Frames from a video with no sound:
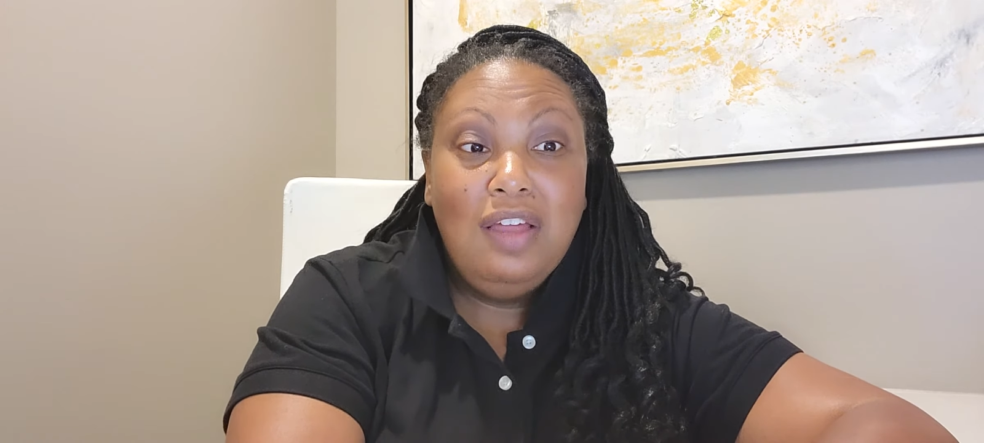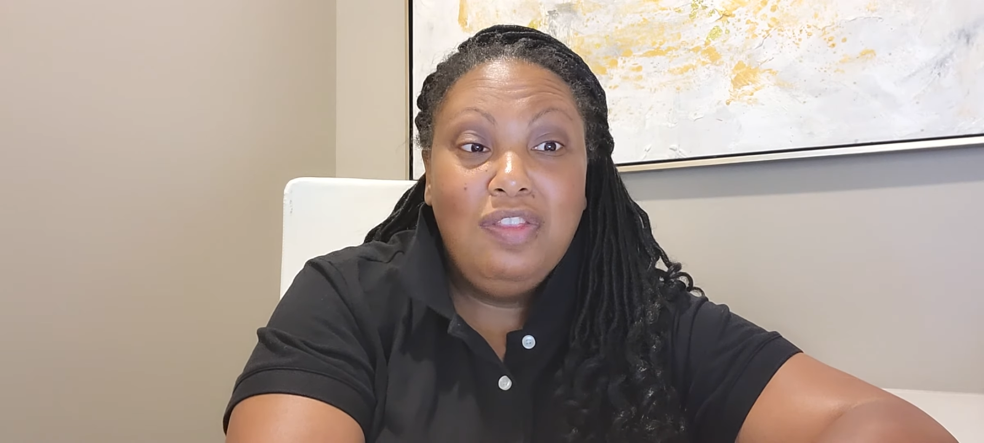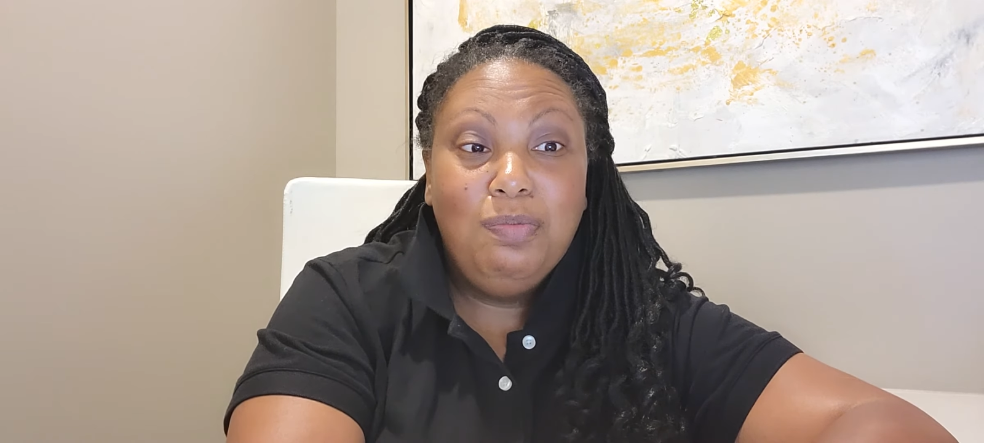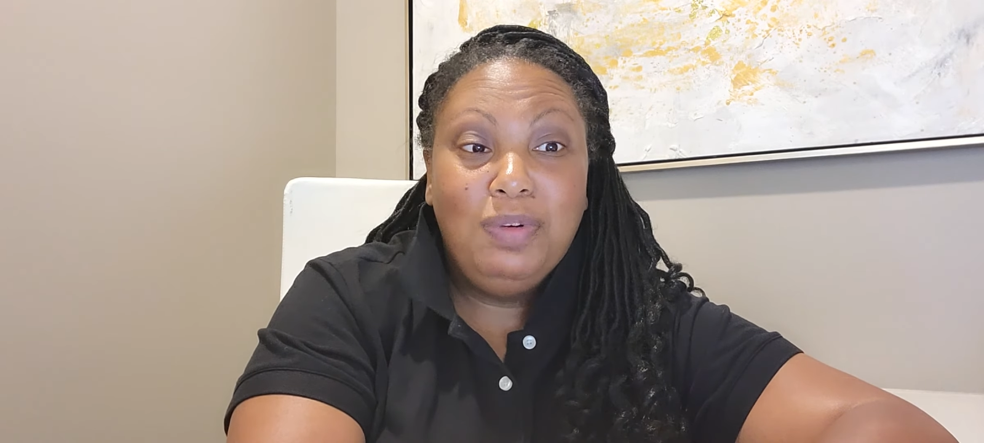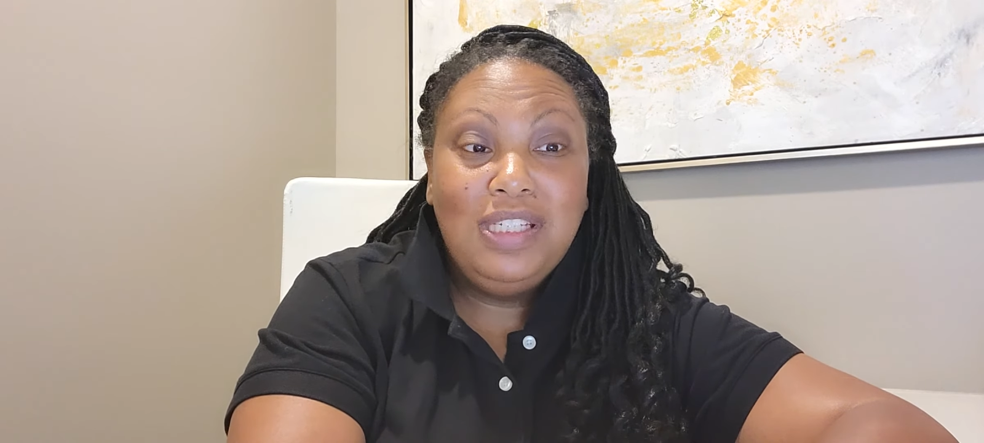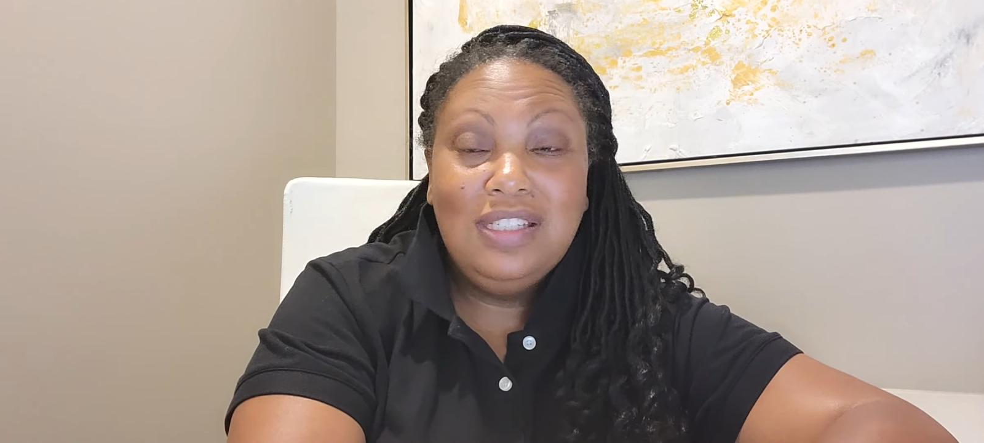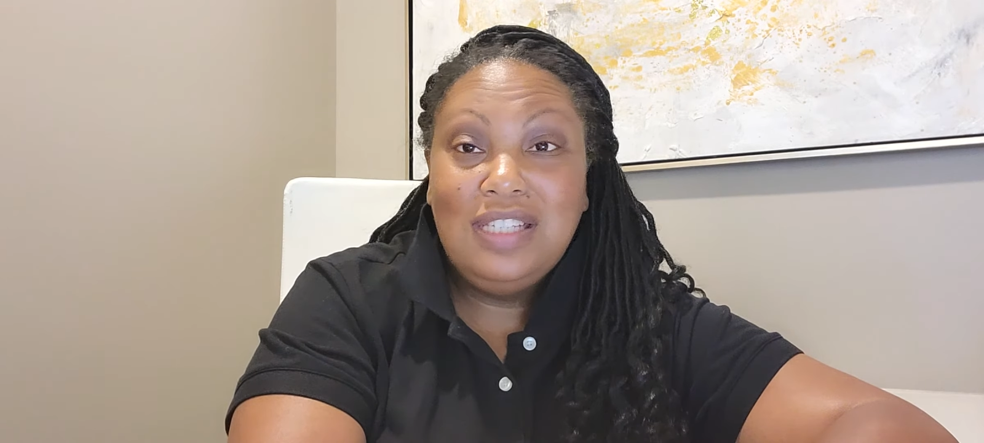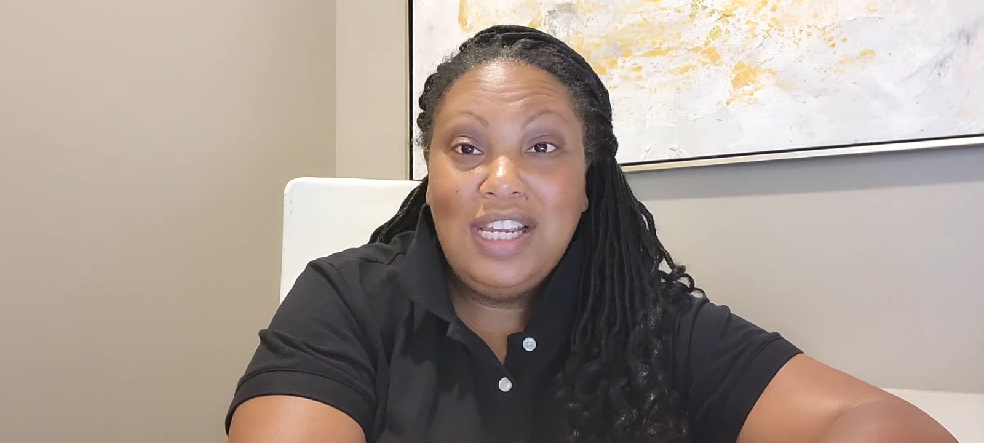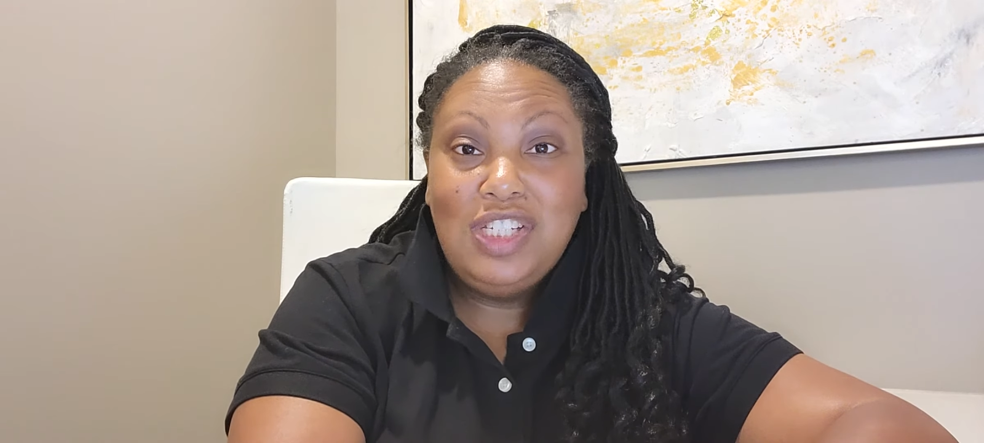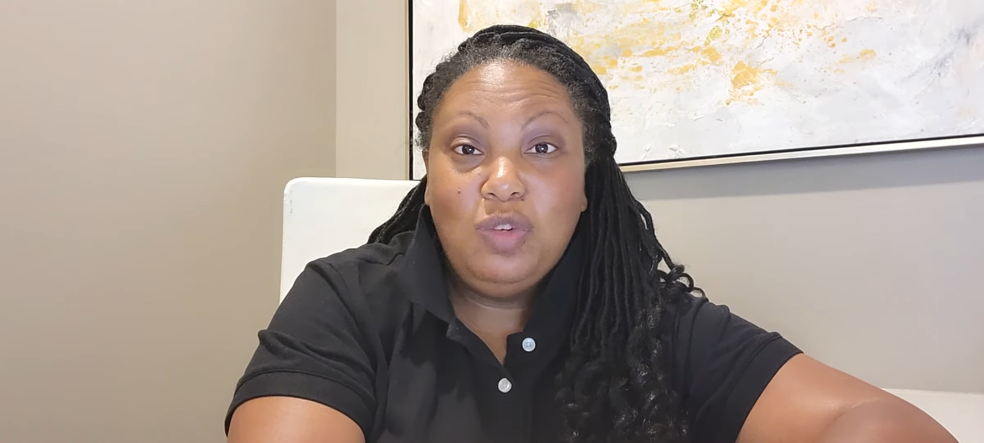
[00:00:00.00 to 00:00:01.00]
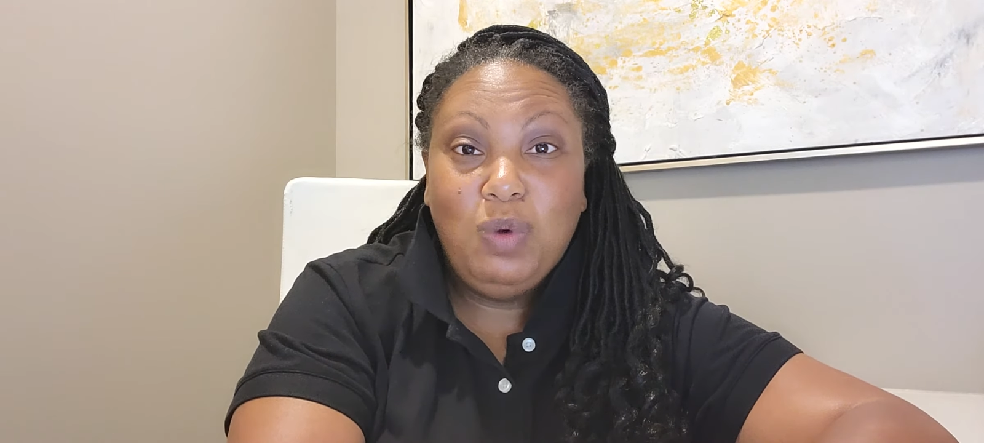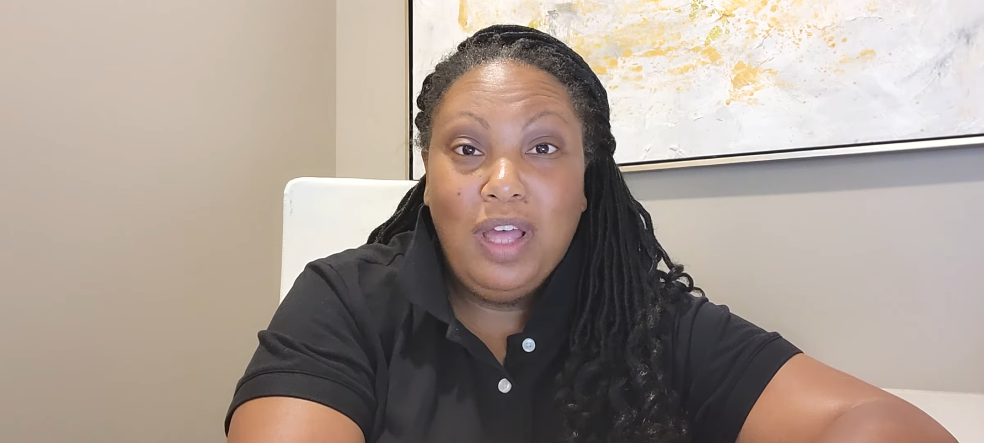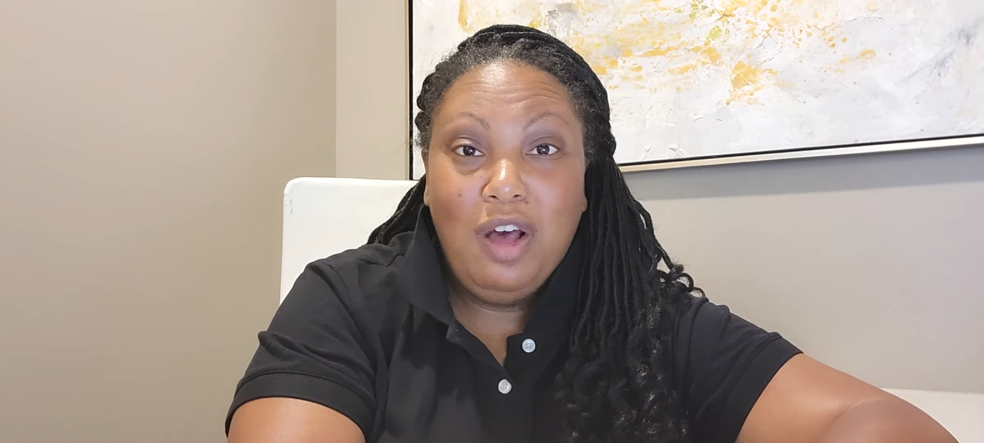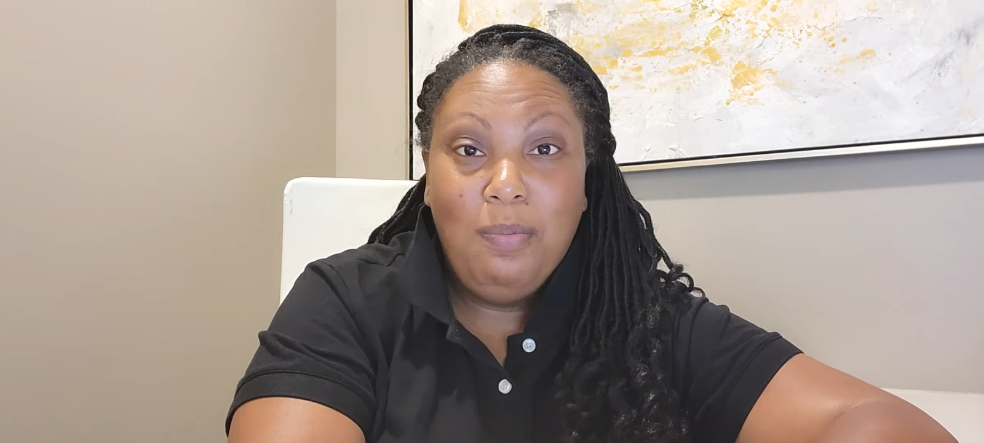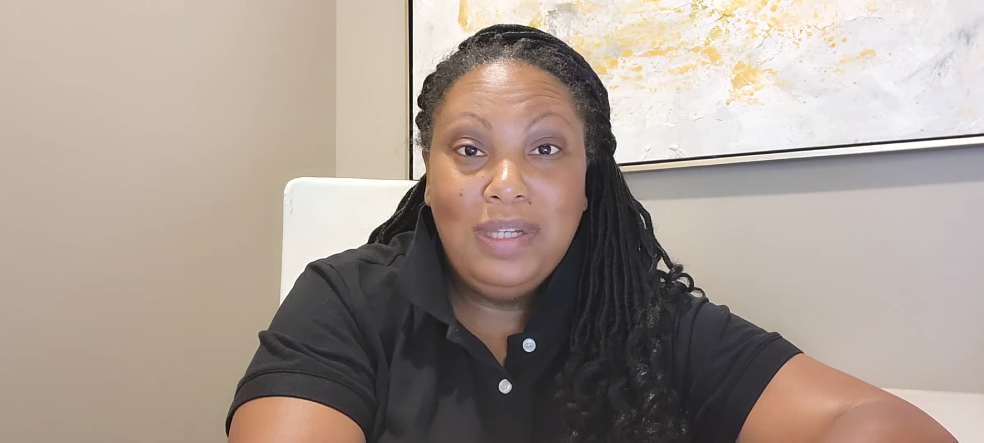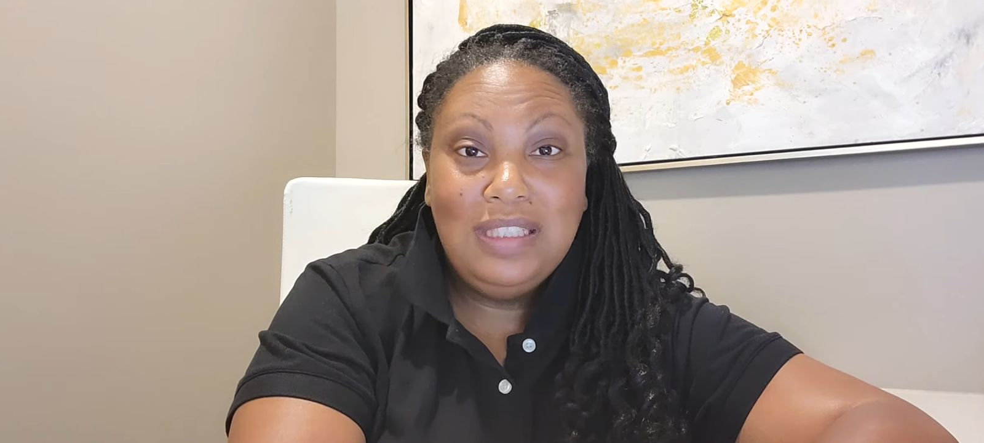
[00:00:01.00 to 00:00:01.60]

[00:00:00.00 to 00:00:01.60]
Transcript: The presentation will help